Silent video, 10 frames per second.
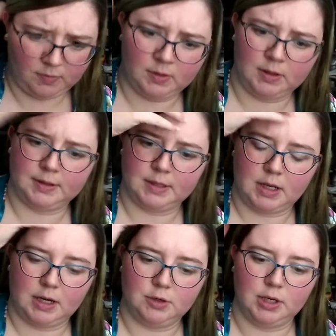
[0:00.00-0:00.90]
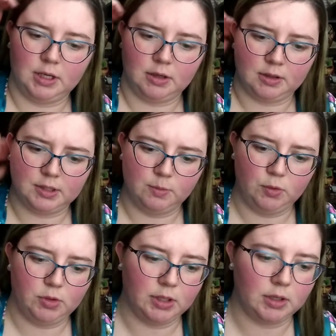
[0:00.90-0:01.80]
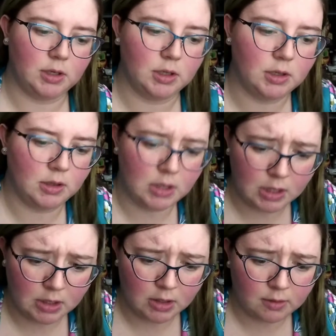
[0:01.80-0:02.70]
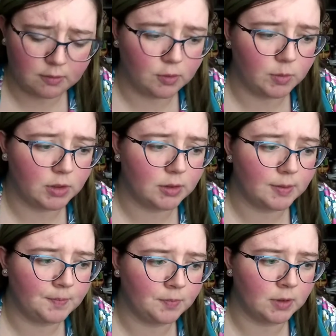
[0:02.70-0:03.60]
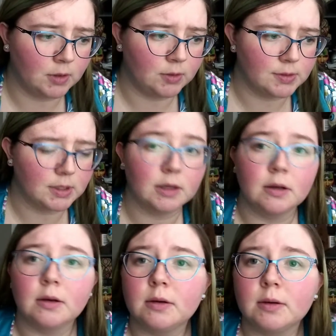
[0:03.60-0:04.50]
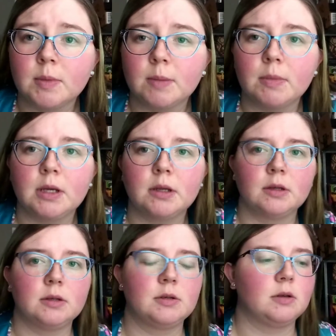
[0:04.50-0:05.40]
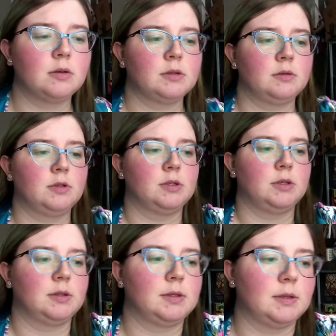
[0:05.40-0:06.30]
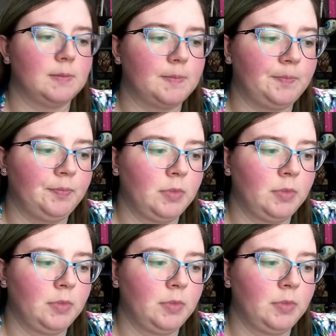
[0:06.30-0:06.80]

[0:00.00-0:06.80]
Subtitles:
That's the hydrating and smoothing formula. I'm going to use that. I might also just get some